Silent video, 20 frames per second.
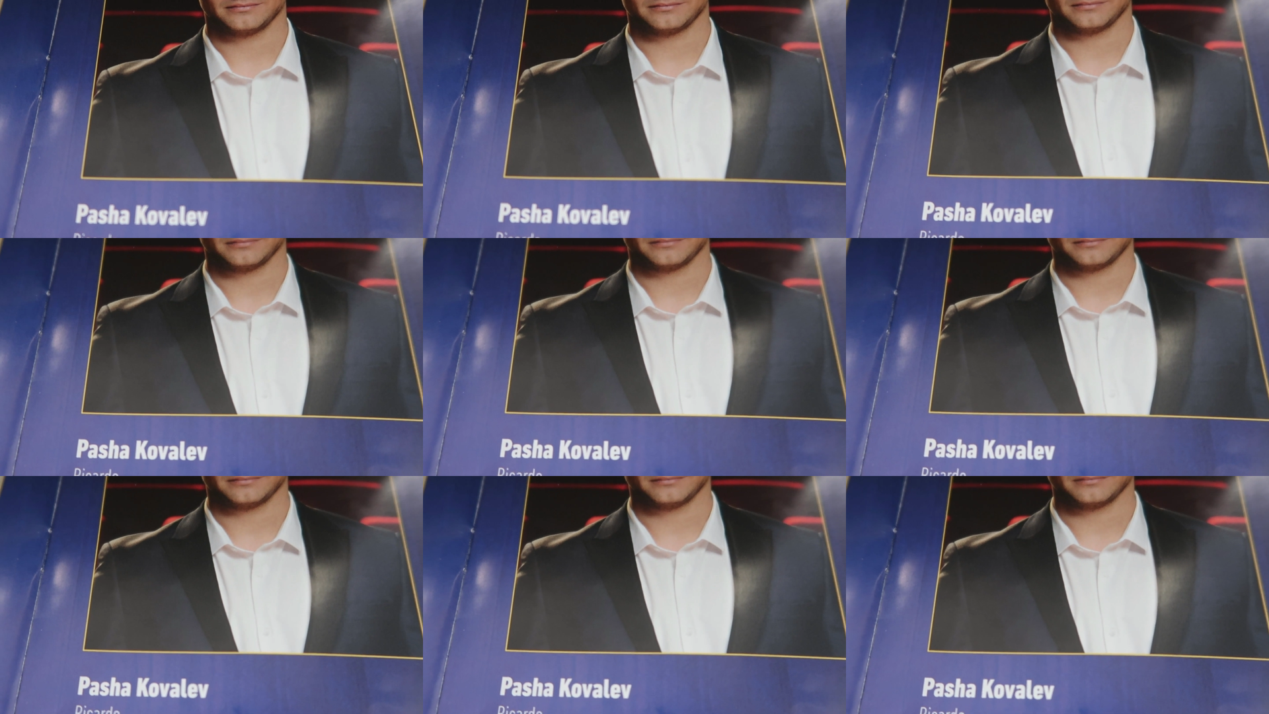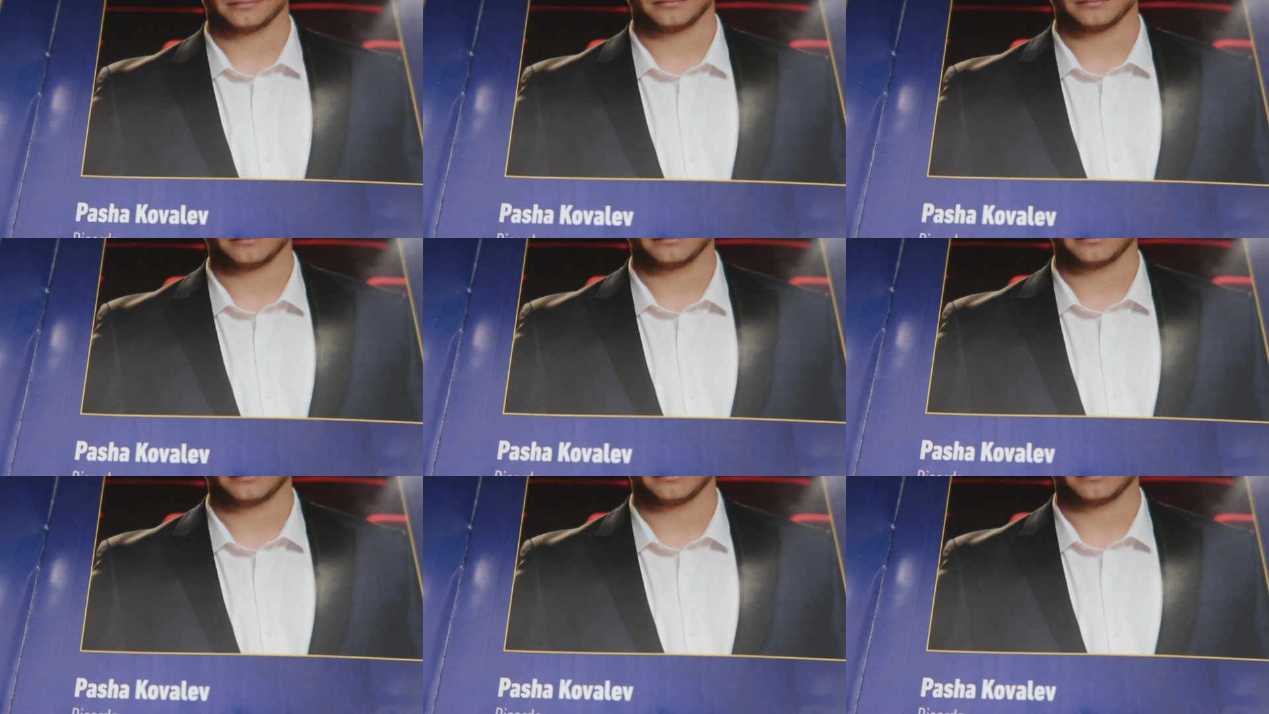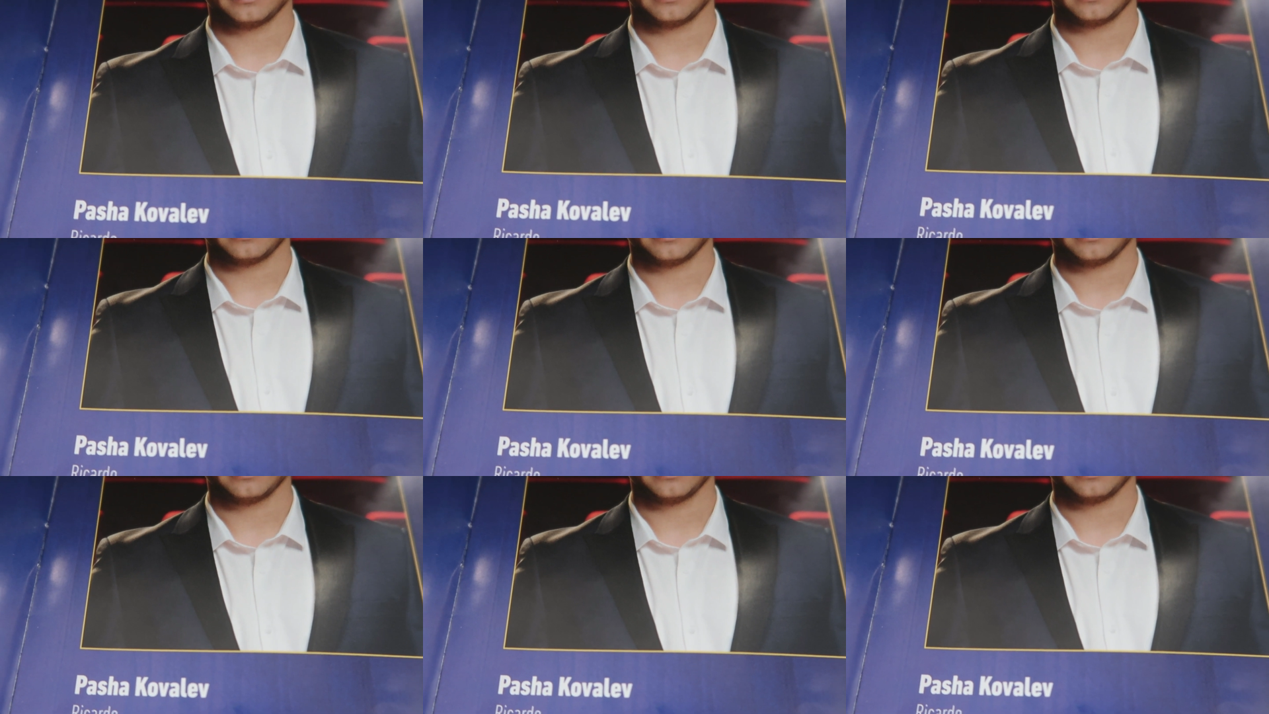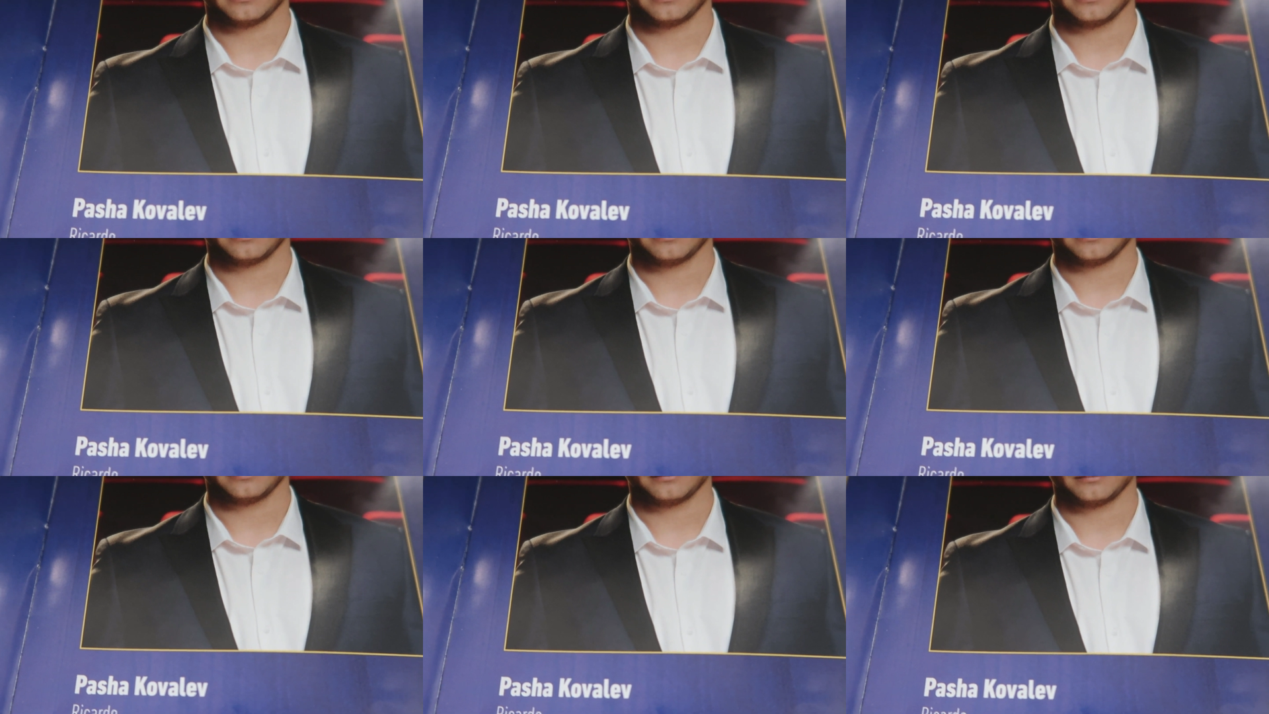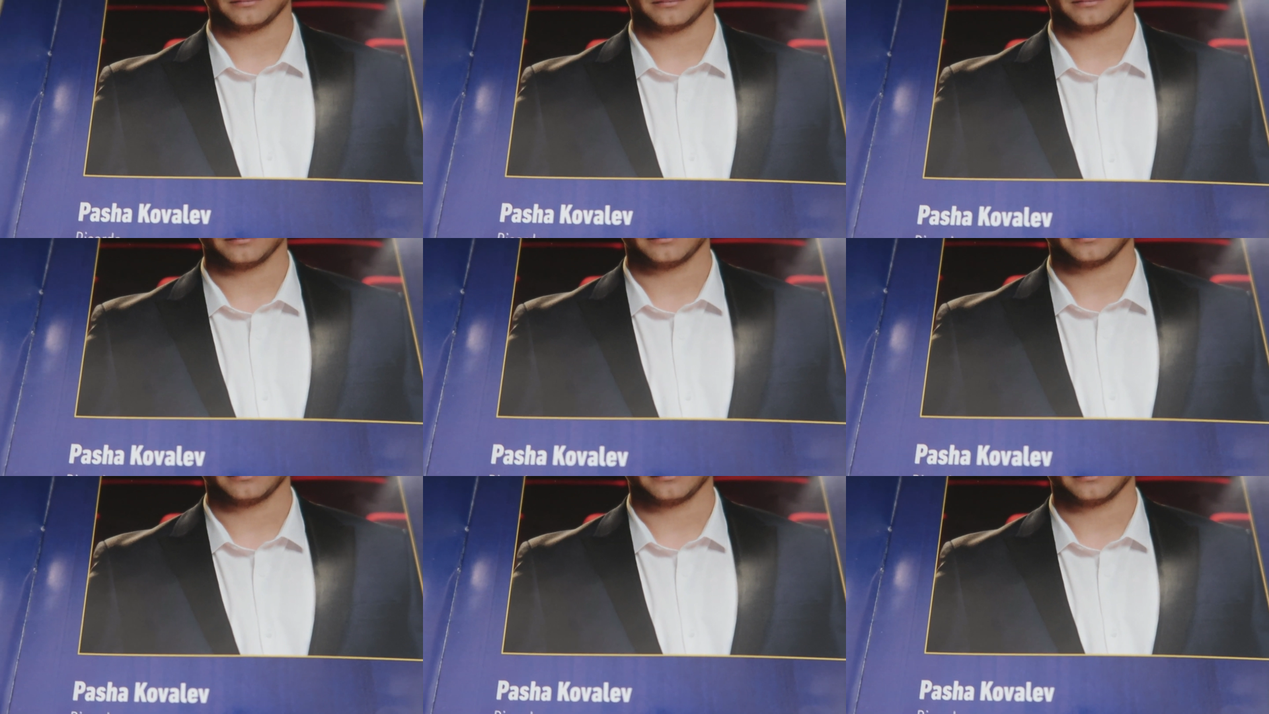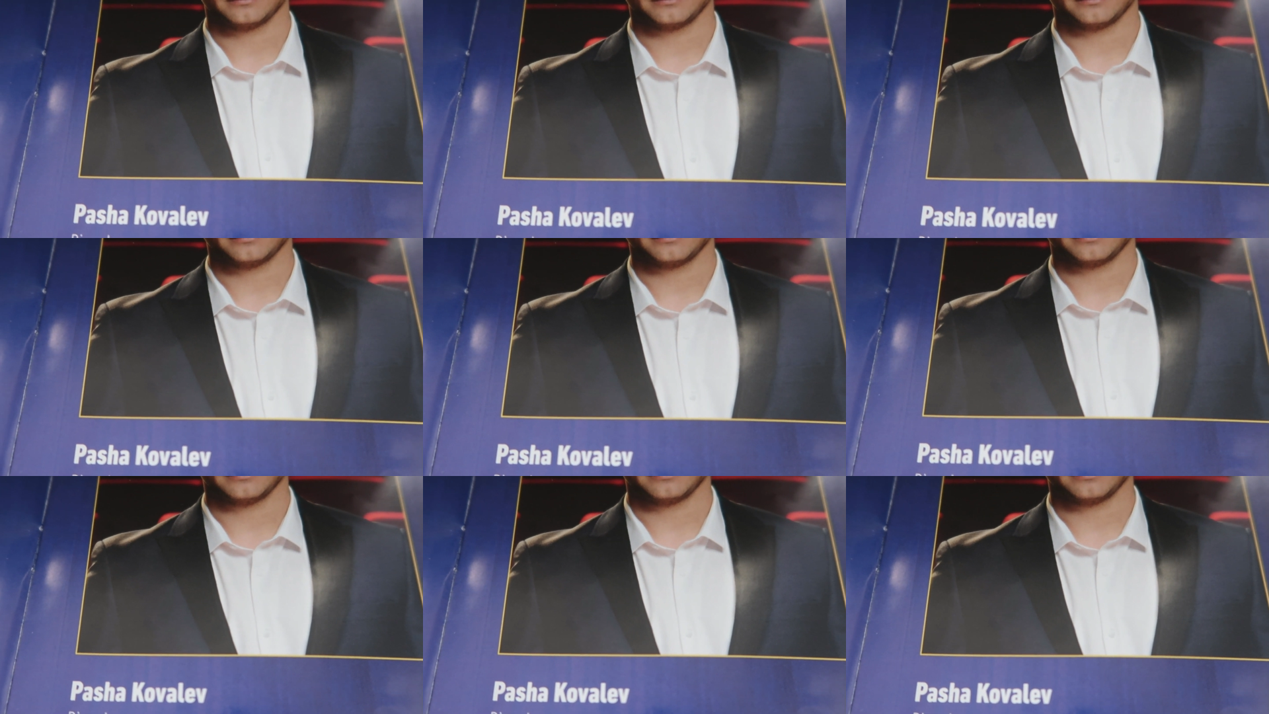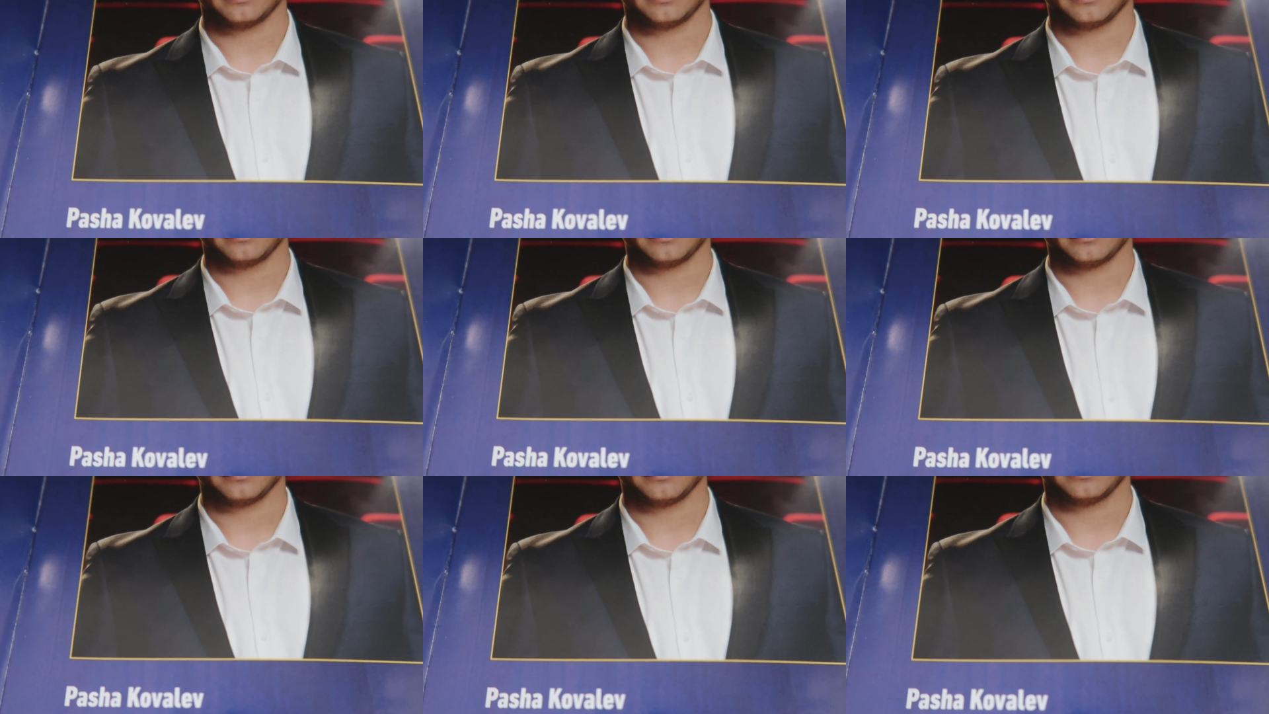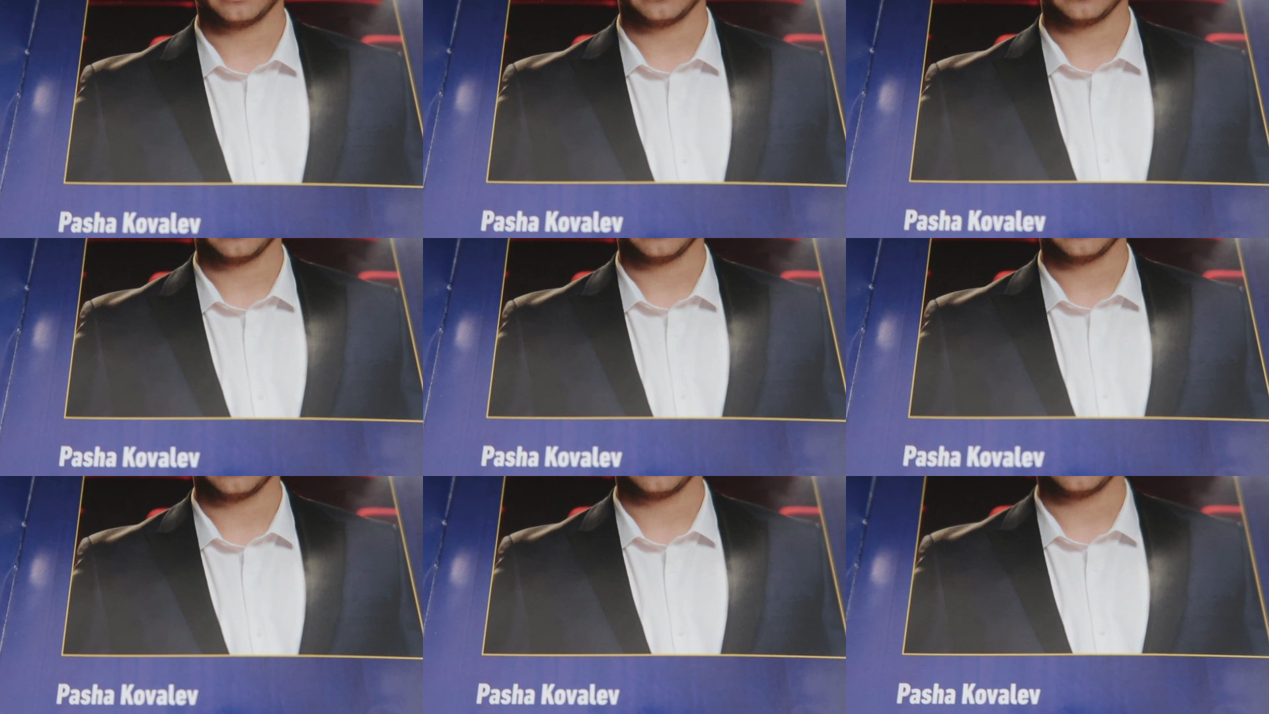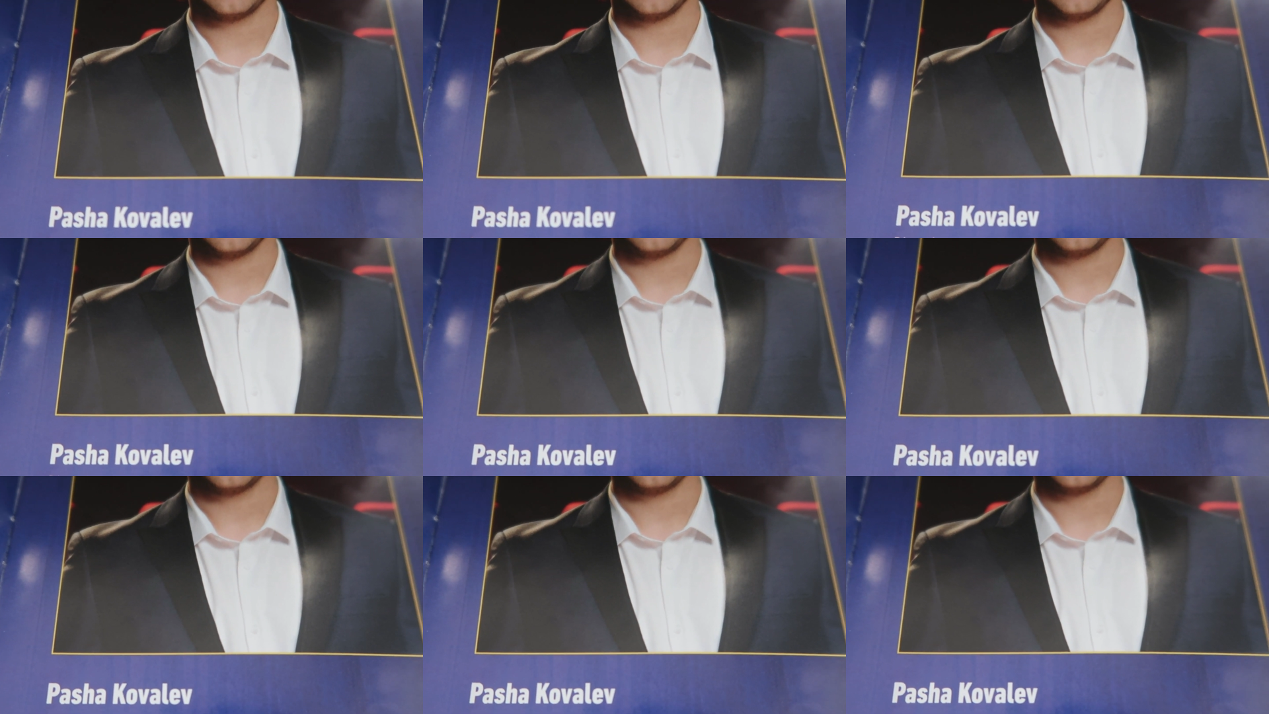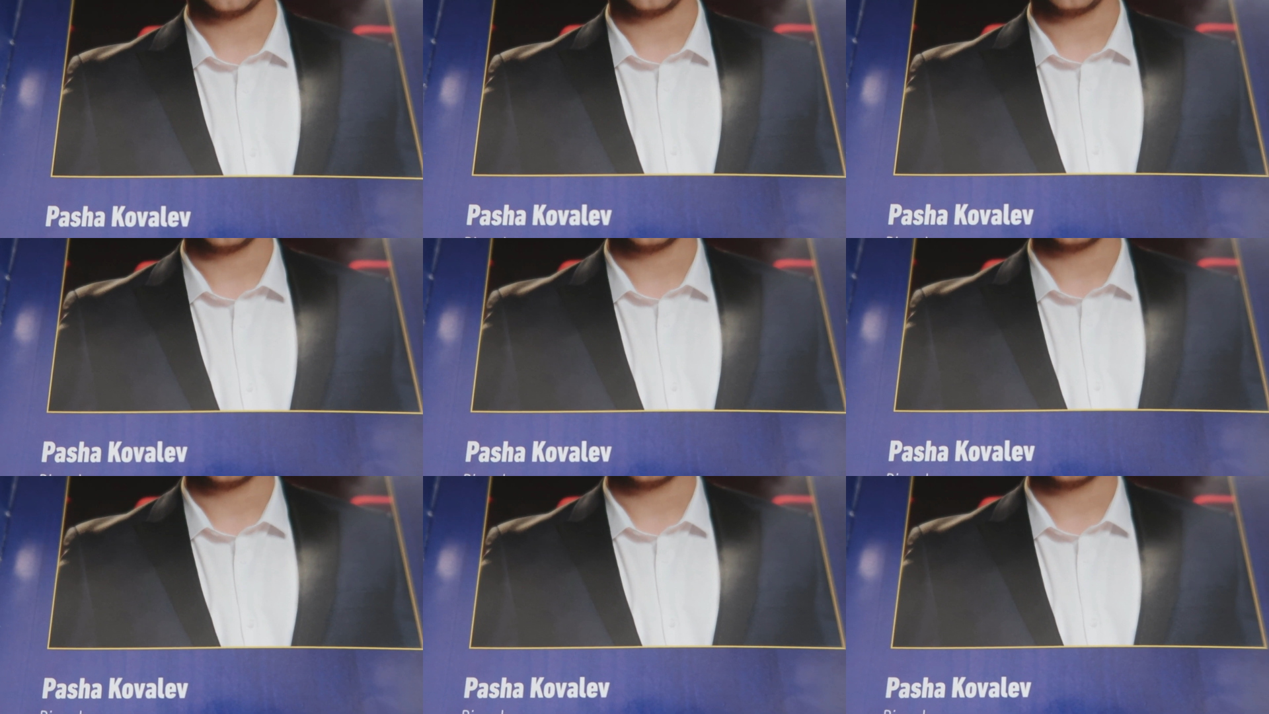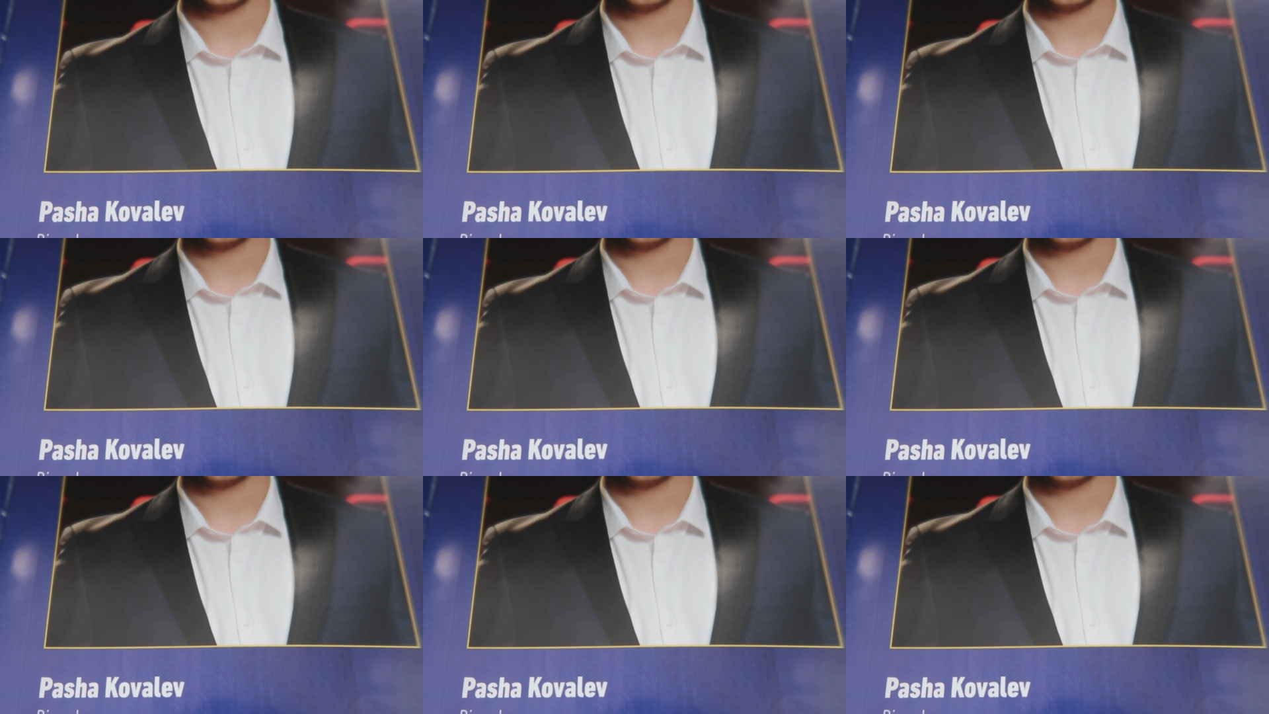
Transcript: [unreadable: no face in view]